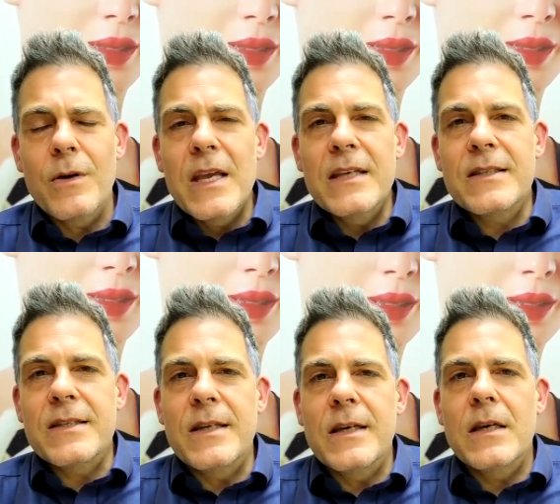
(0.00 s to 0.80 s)
is
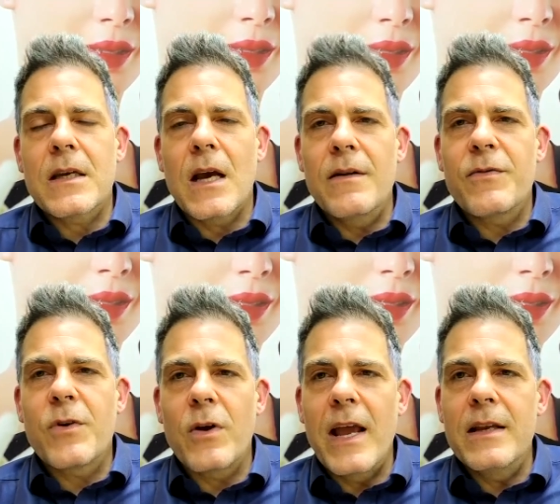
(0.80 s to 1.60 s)
to kind of
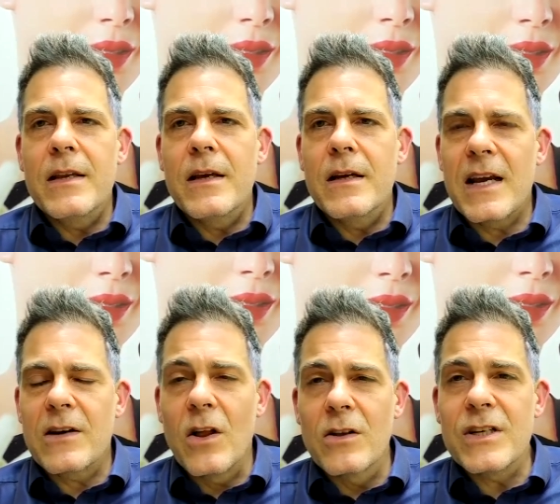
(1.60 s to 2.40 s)
create
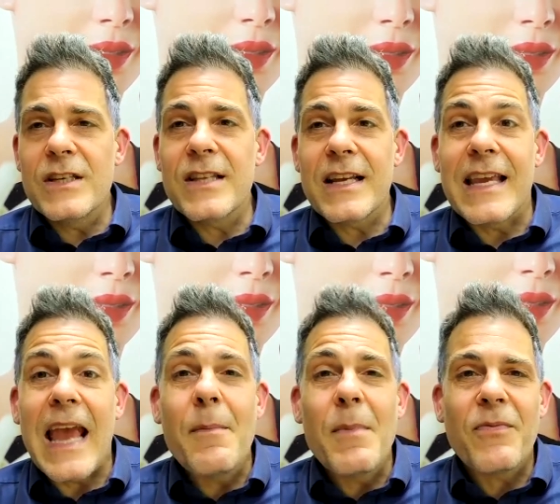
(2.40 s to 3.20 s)
technologies that
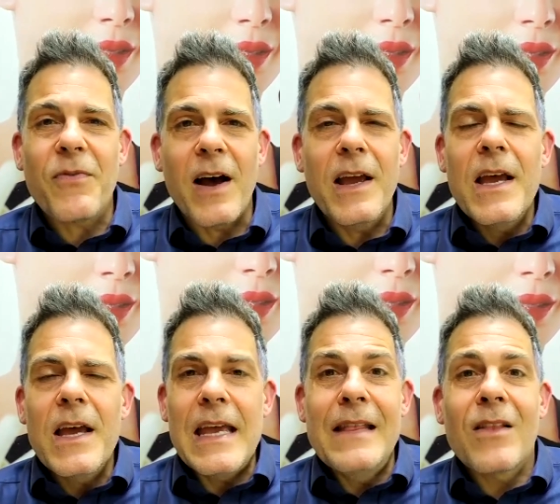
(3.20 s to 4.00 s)
gamify
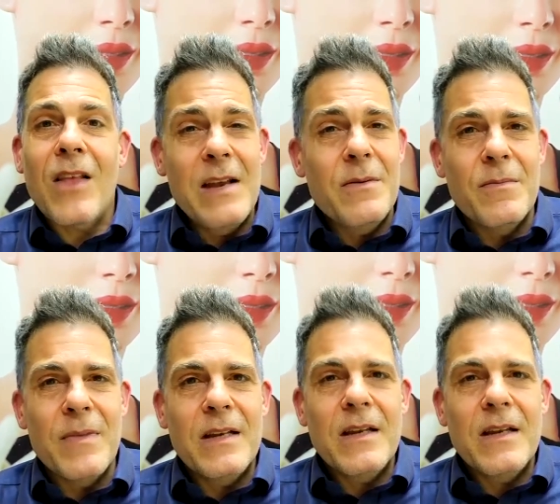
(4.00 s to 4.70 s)
enlightenment,